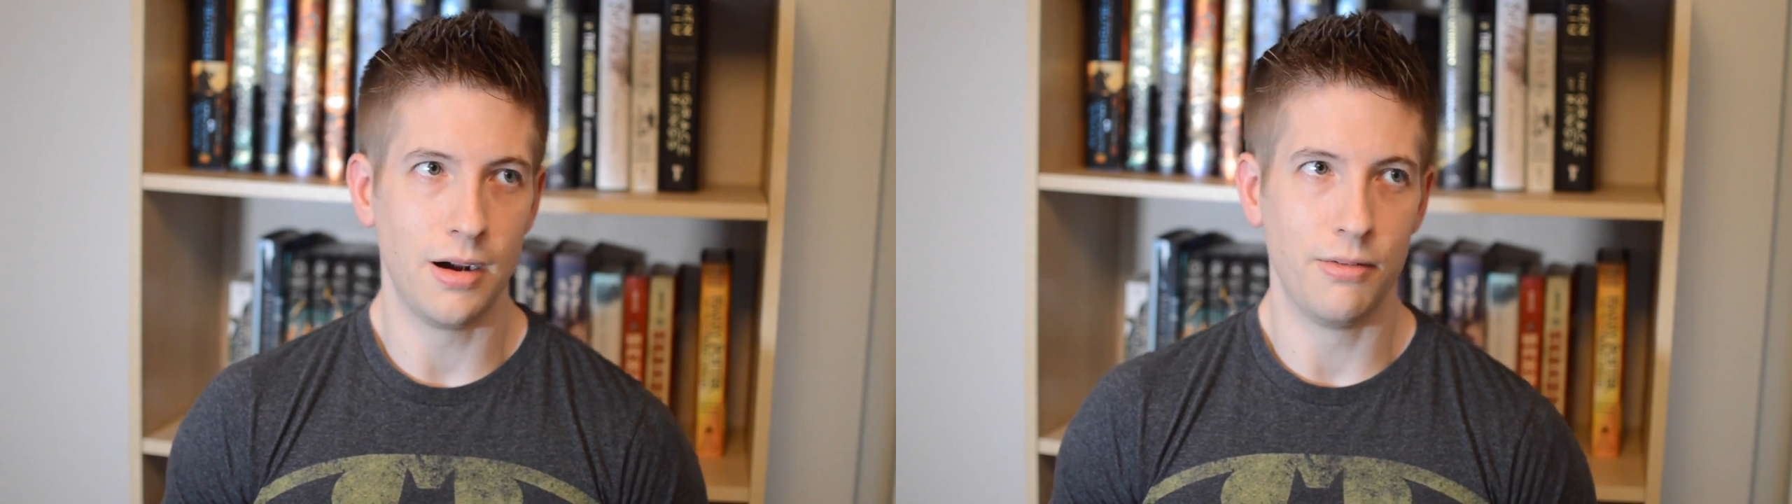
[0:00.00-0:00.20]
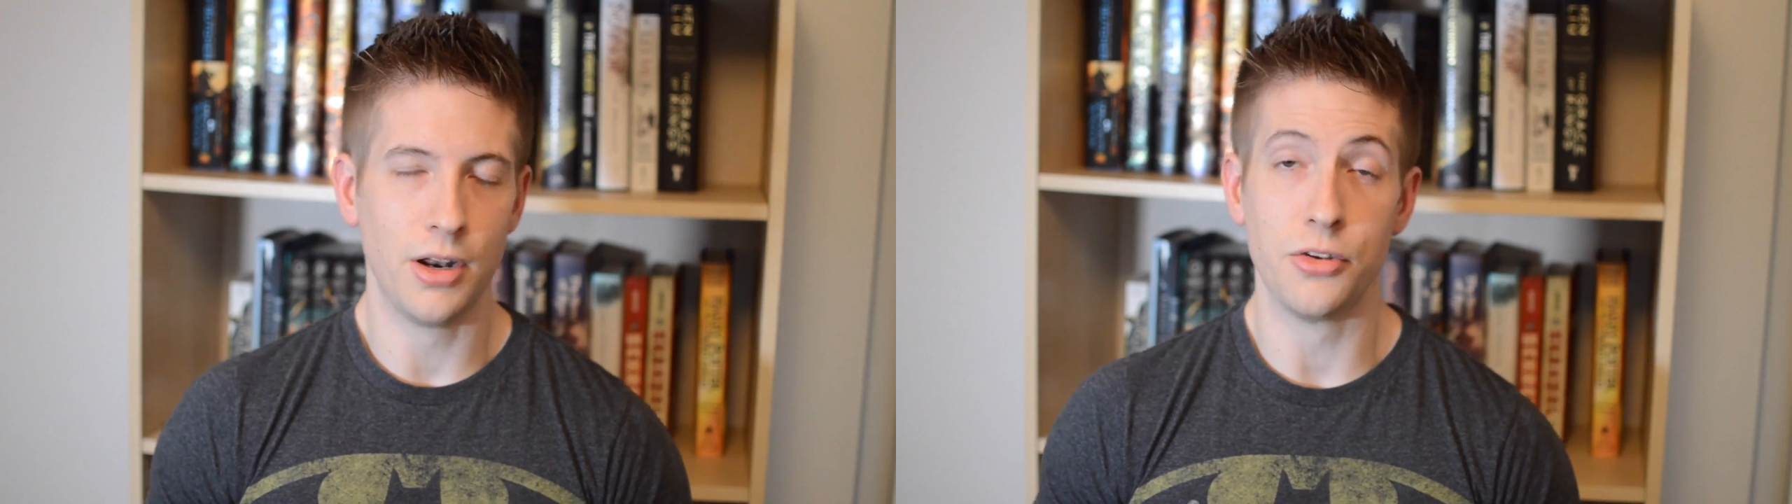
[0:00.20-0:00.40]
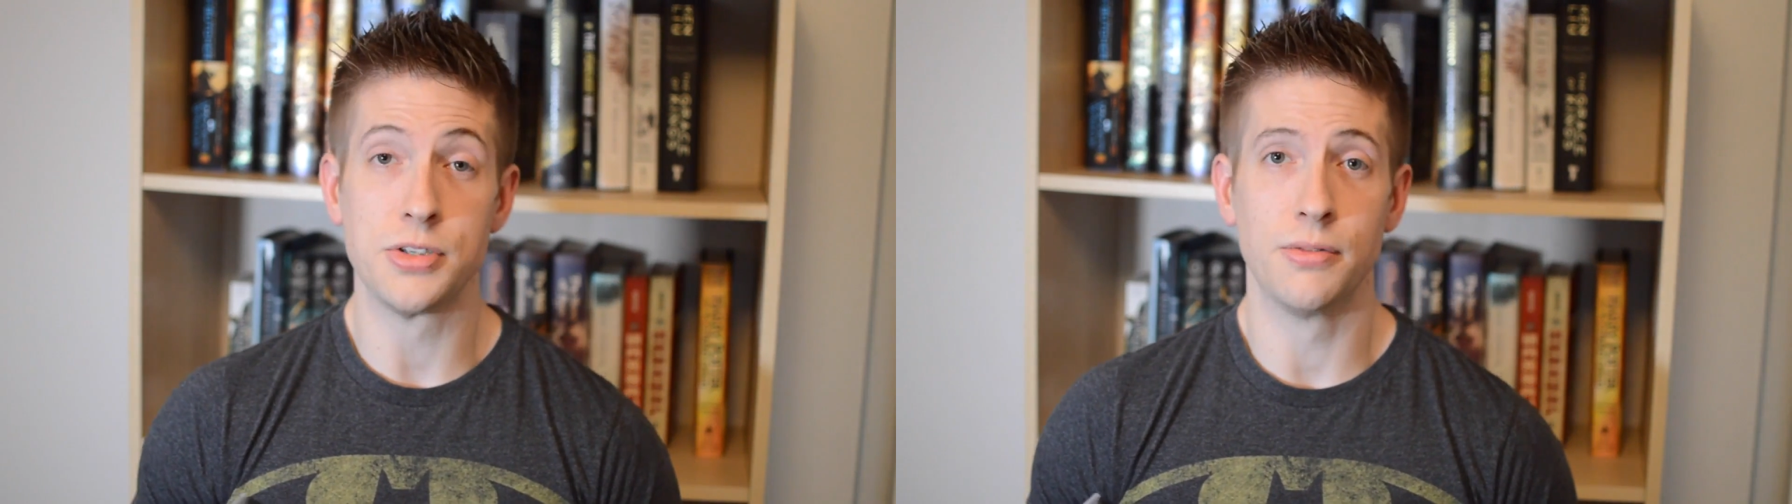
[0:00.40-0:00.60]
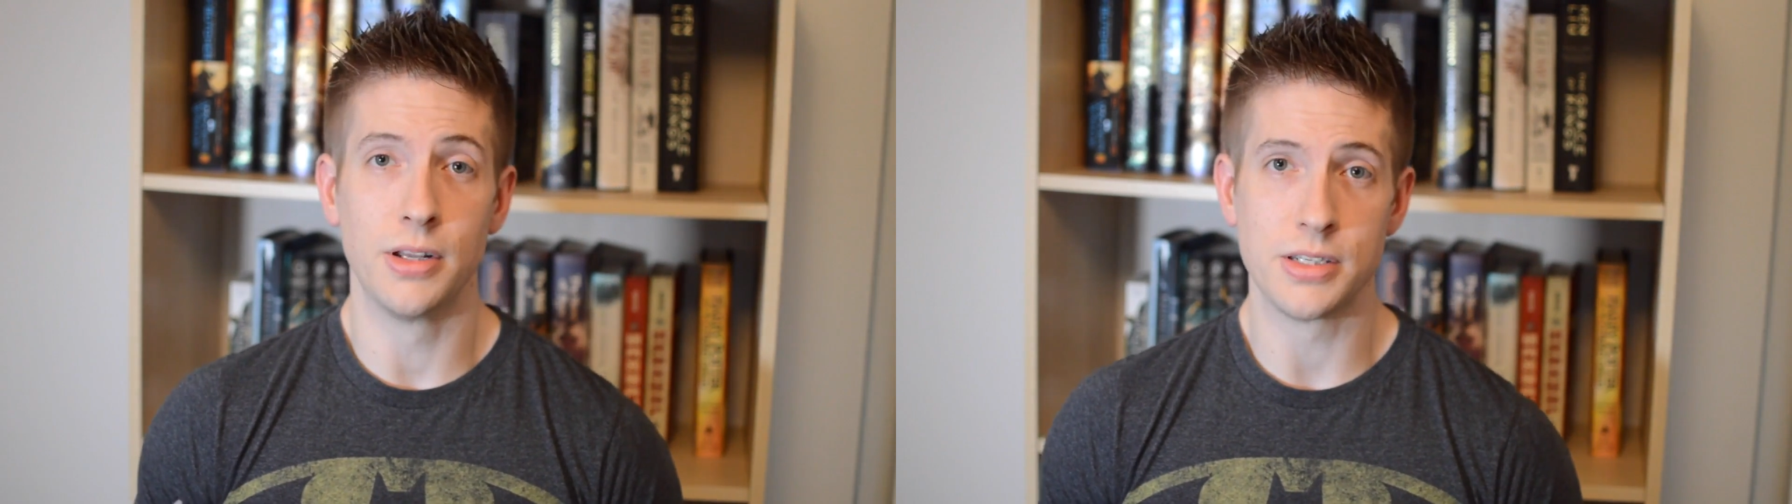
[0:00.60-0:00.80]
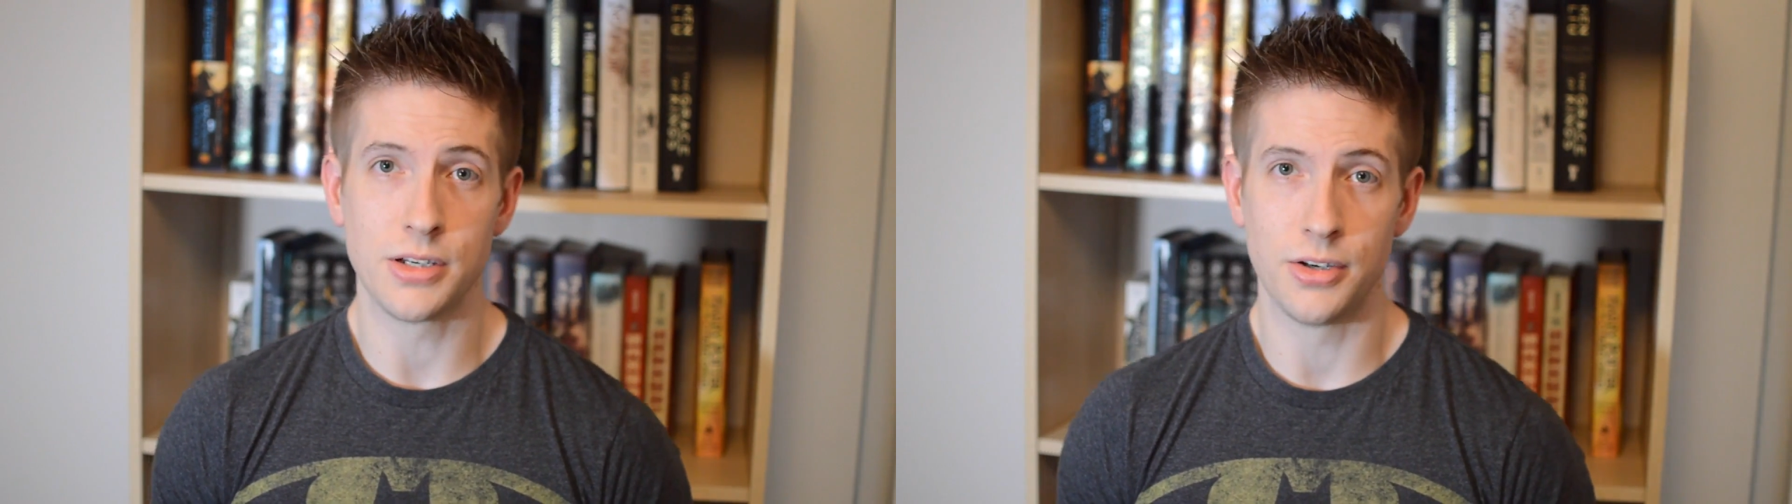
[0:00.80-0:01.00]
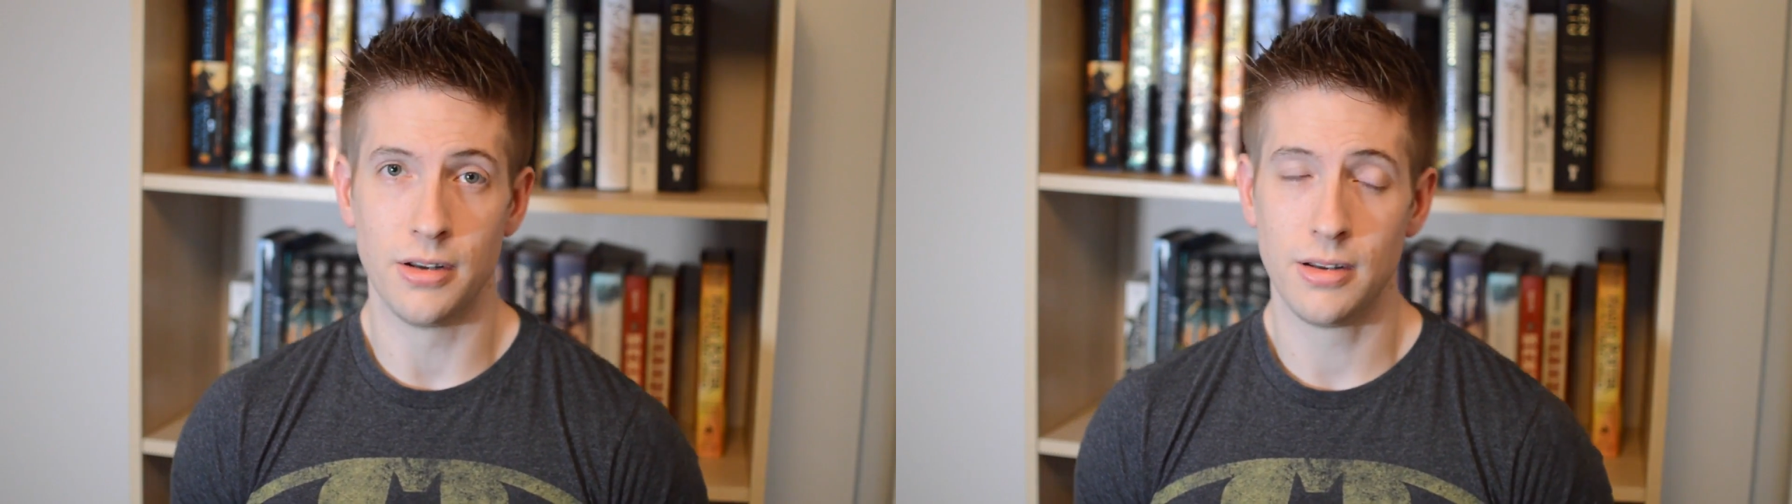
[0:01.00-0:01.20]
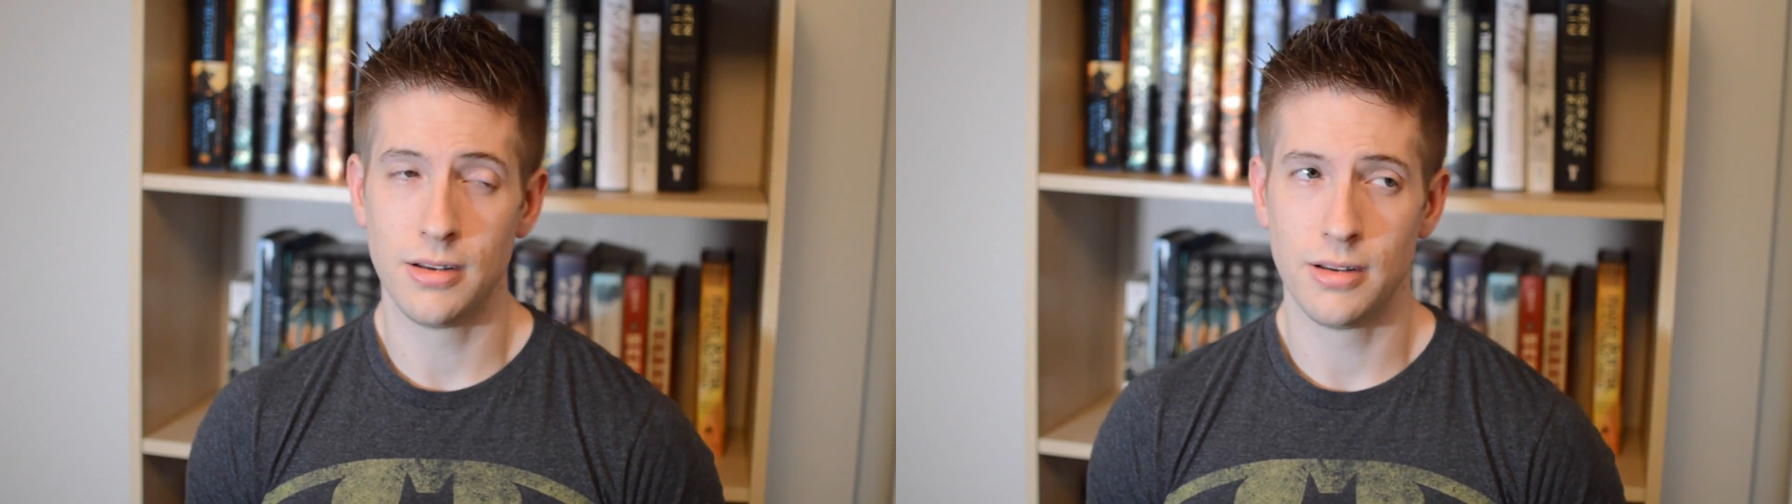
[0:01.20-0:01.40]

of another civilization.